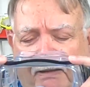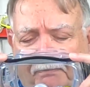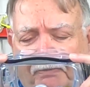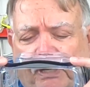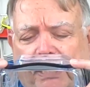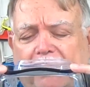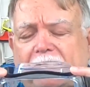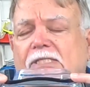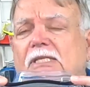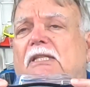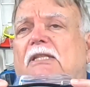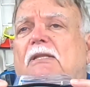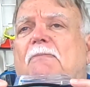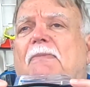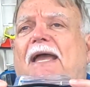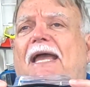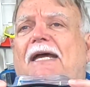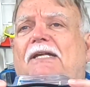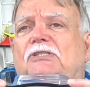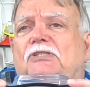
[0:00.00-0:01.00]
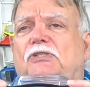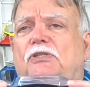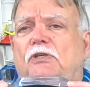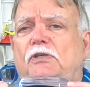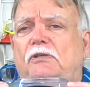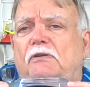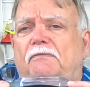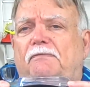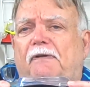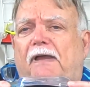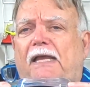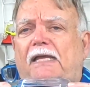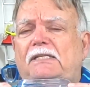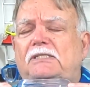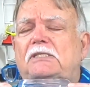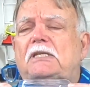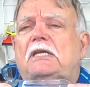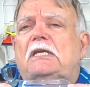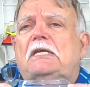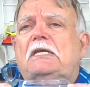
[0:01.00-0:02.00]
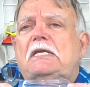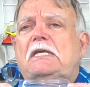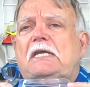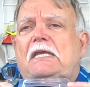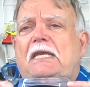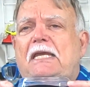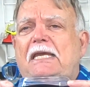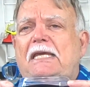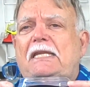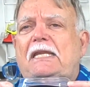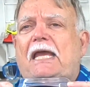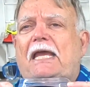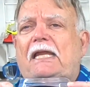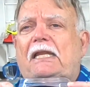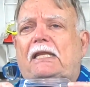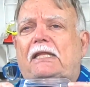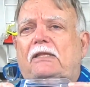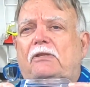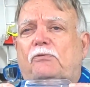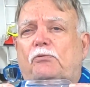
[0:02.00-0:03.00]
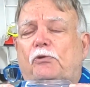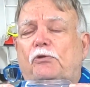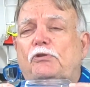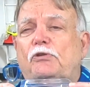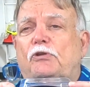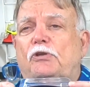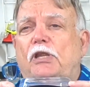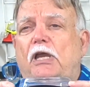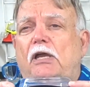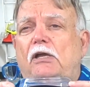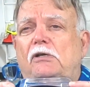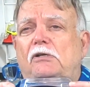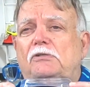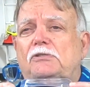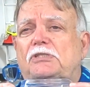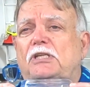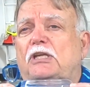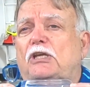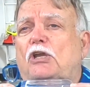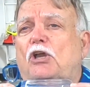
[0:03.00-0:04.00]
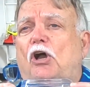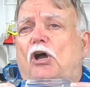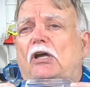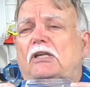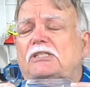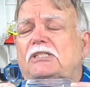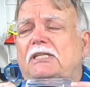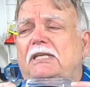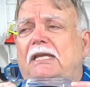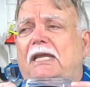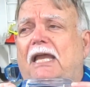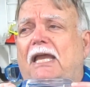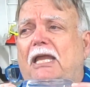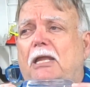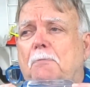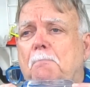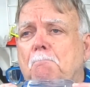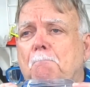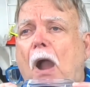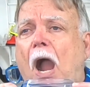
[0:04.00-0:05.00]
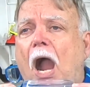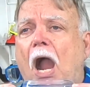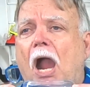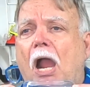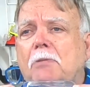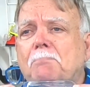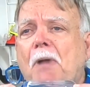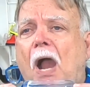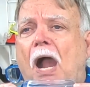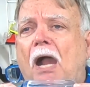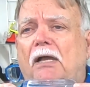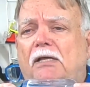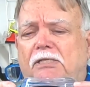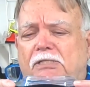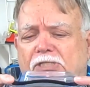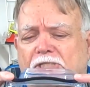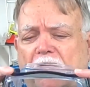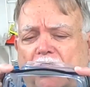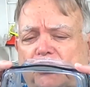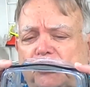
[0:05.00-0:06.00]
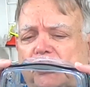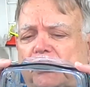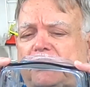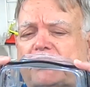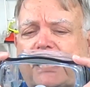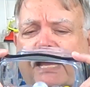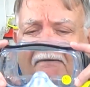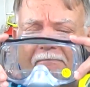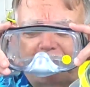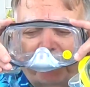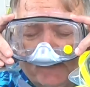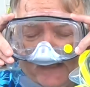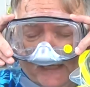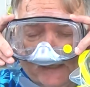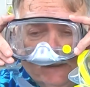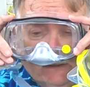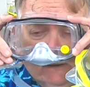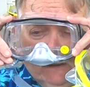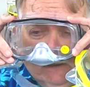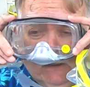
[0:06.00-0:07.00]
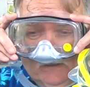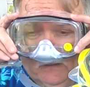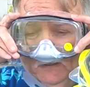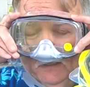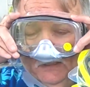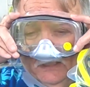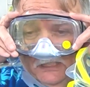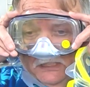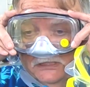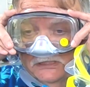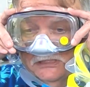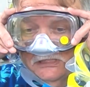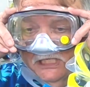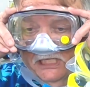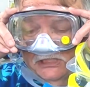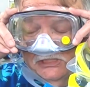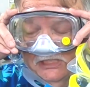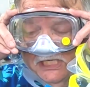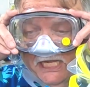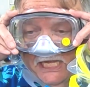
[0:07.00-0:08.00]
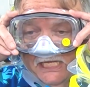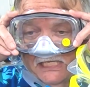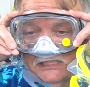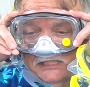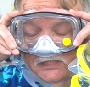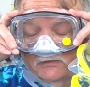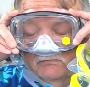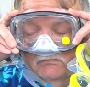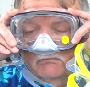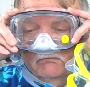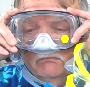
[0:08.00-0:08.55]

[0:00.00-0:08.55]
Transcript: by placing the mask to your face, inhaling through your nose and causing a suction type fit, such as